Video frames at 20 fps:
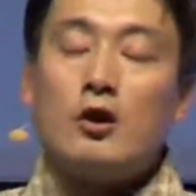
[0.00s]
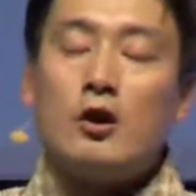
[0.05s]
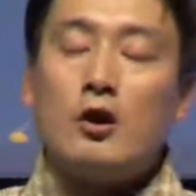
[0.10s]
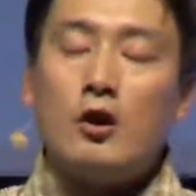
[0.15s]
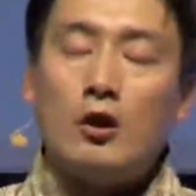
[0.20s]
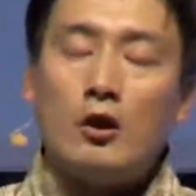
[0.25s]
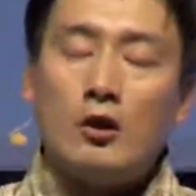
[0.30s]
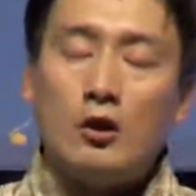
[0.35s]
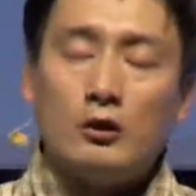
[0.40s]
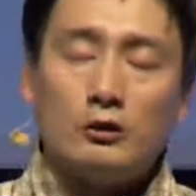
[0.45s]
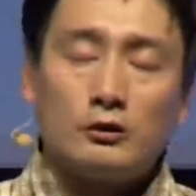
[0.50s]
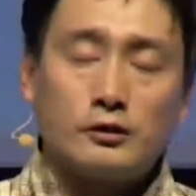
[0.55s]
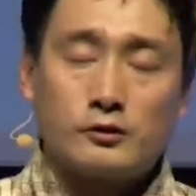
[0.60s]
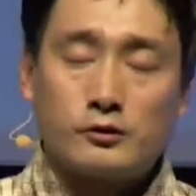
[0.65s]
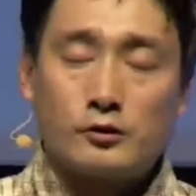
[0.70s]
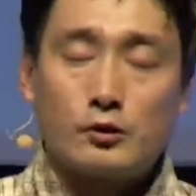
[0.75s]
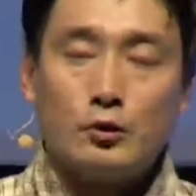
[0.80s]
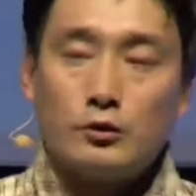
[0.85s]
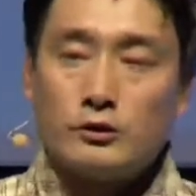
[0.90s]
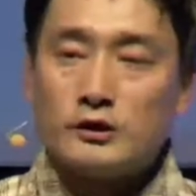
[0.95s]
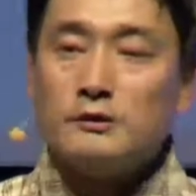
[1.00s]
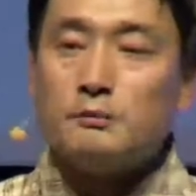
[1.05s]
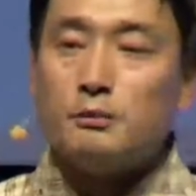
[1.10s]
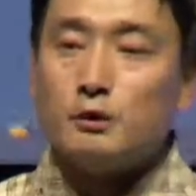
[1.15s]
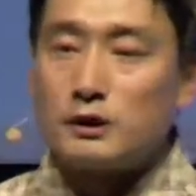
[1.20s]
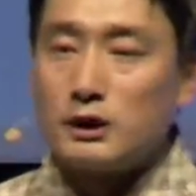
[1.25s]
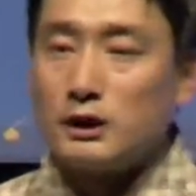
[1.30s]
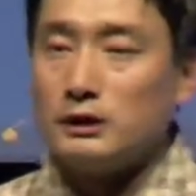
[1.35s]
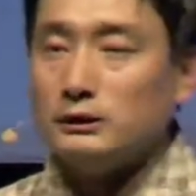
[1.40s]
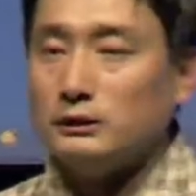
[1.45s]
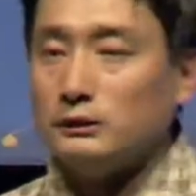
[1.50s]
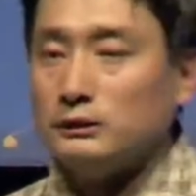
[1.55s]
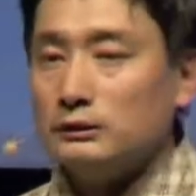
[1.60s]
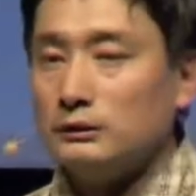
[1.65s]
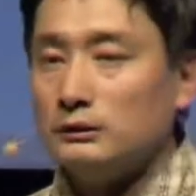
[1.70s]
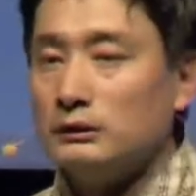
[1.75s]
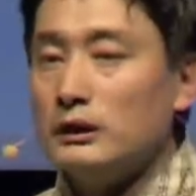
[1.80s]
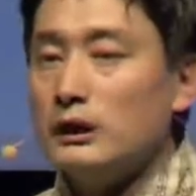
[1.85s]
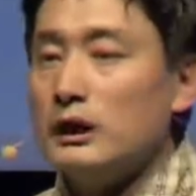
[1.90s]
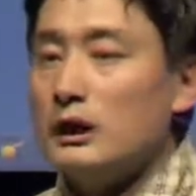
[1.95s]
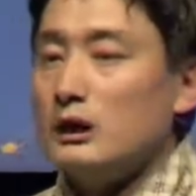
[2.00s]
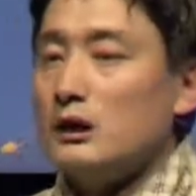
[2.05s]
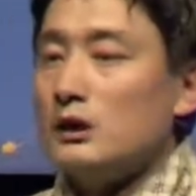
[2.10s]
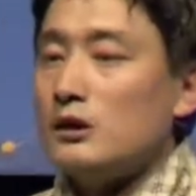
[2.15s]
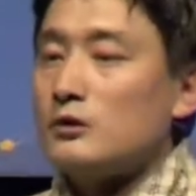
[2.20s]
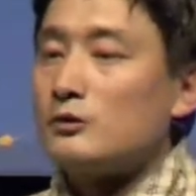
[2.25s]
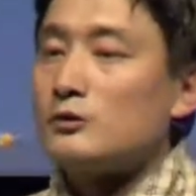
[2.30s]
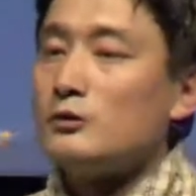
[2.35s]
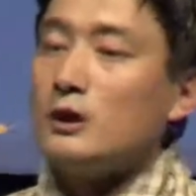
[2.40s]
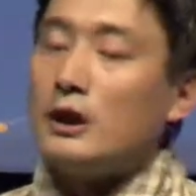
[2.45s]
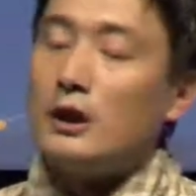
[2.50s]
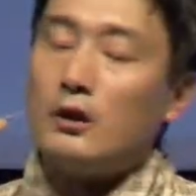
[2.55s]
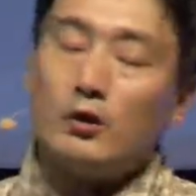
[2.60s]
all the schools in Bhutan. So now